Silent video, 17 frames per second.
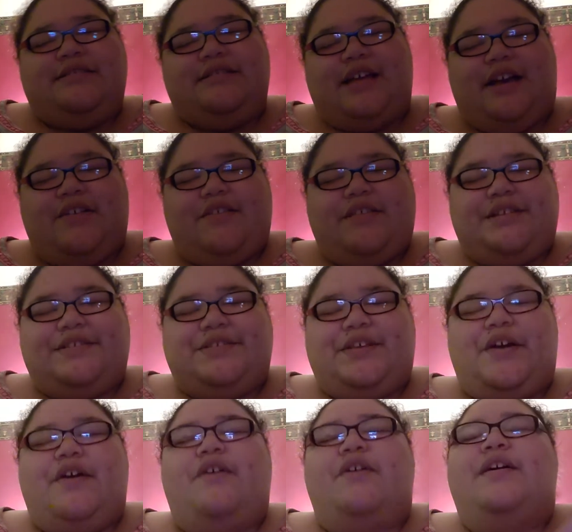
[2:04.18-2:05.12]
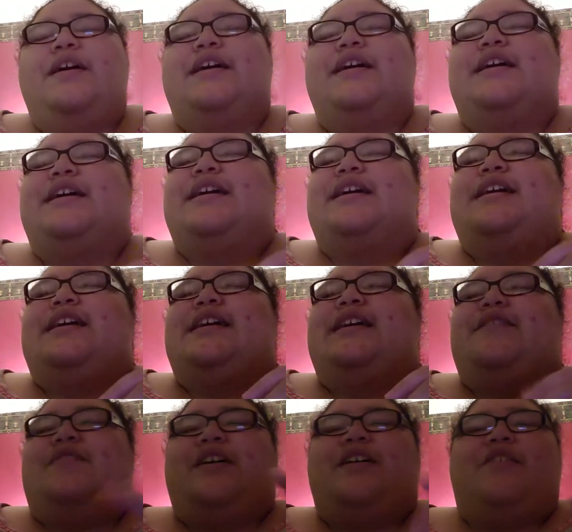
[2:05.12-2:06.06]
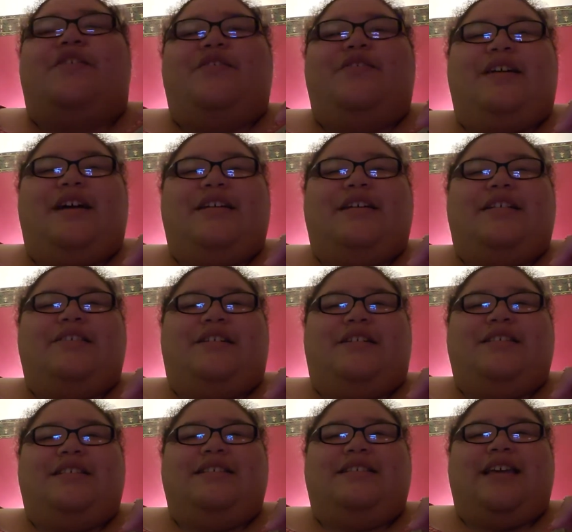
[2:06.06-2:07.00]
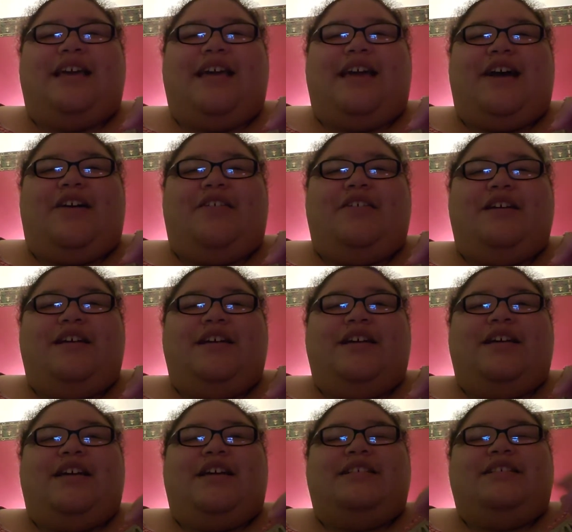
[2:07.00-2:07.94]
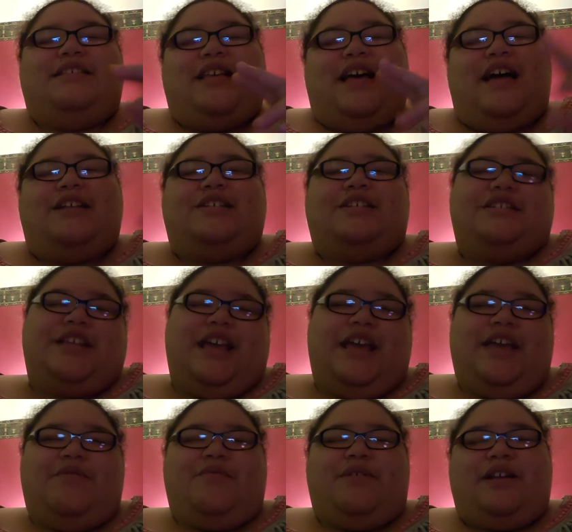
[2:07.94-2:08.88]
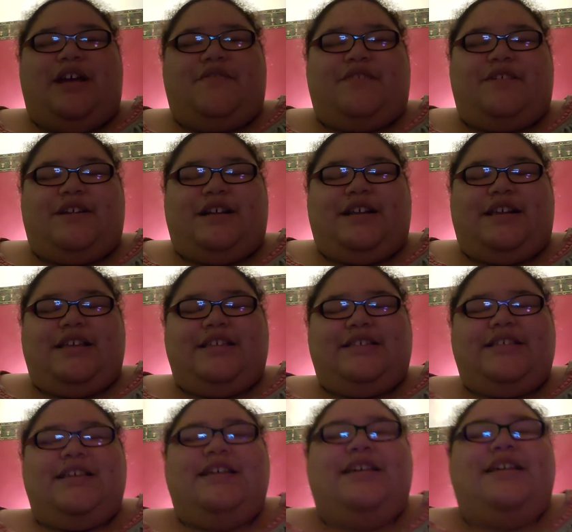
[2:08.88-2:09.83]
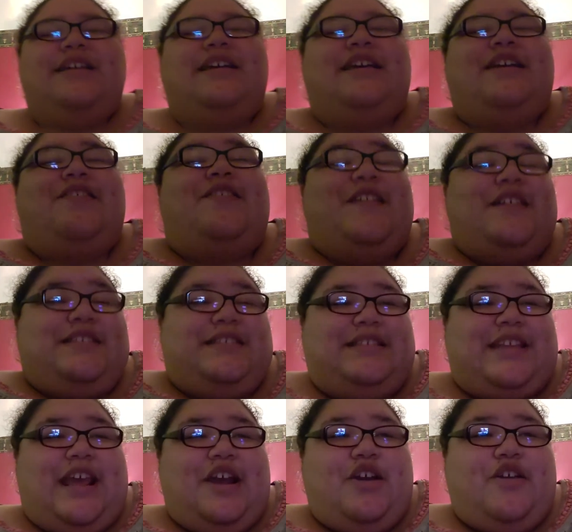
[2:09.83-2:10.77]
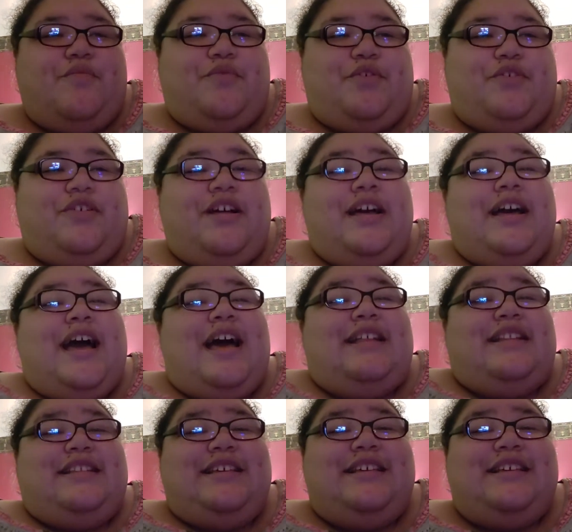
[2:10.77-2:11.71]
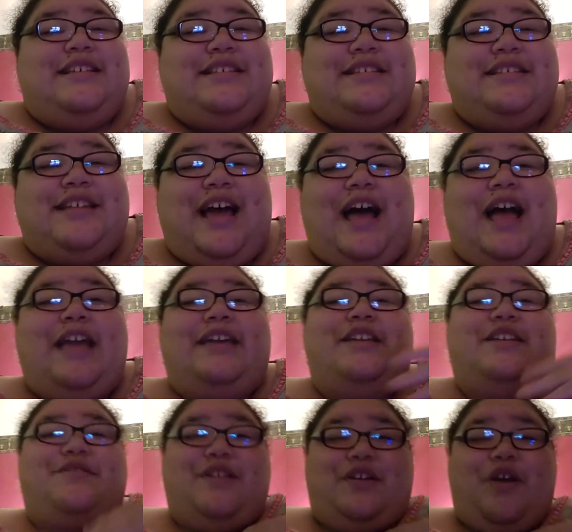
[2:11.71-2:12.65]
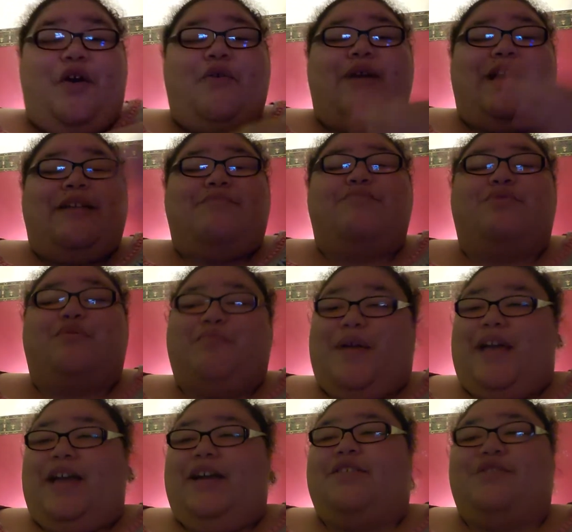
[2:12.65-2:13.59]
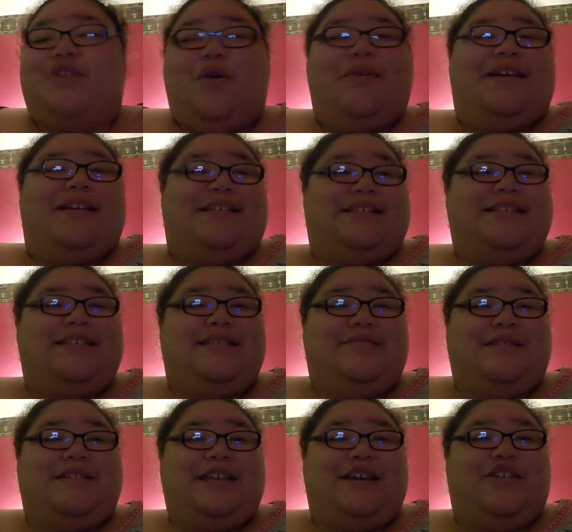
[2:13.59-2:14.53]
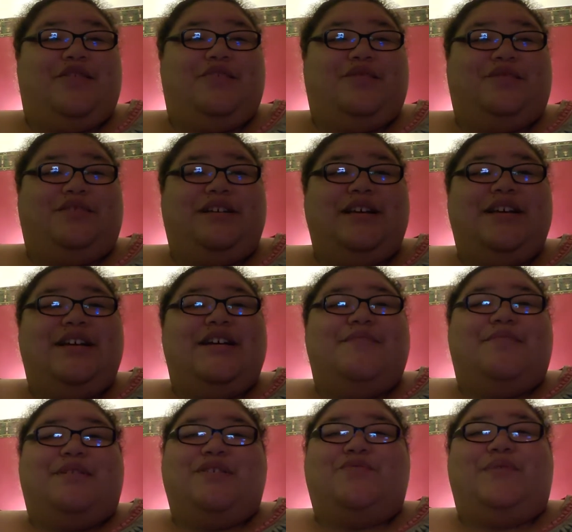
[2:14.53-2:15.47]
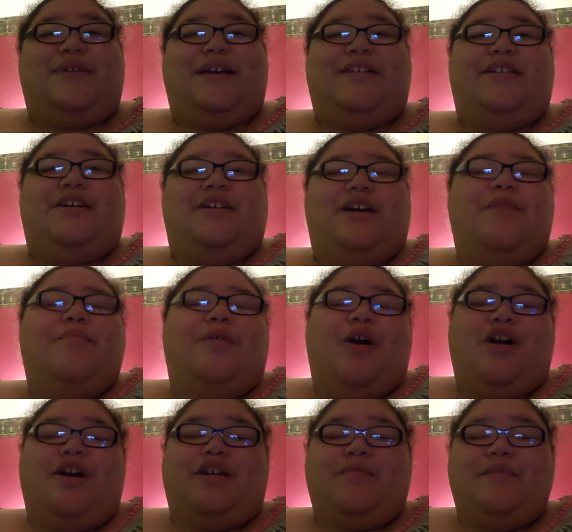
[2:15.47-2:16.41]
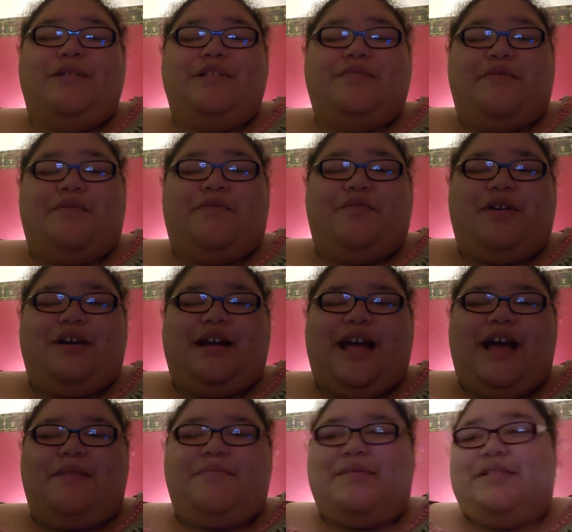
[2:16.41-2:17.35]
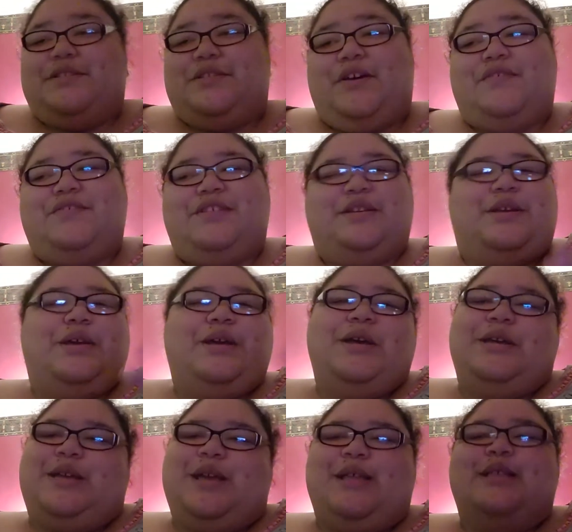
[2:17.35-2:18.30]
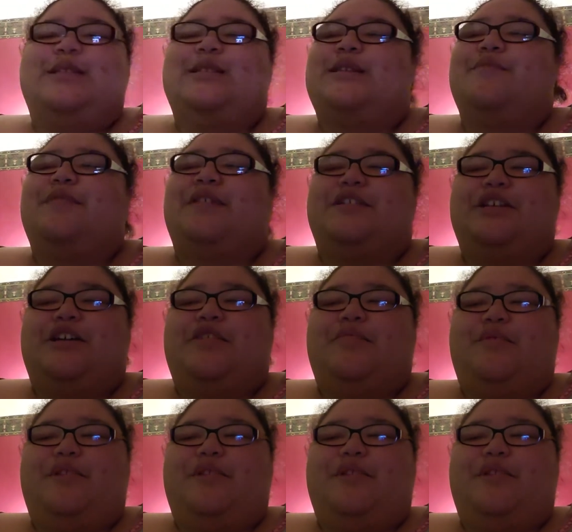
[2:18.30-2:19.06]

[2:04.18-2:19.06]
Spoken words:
how things go. If I go on this hangout slash date, whatever it is, if it's terrible, at least I go in prepared knowing it's going to be terrible. Because we had a couple arguments before it happened, so I was like, yeah, this is going to be a terrible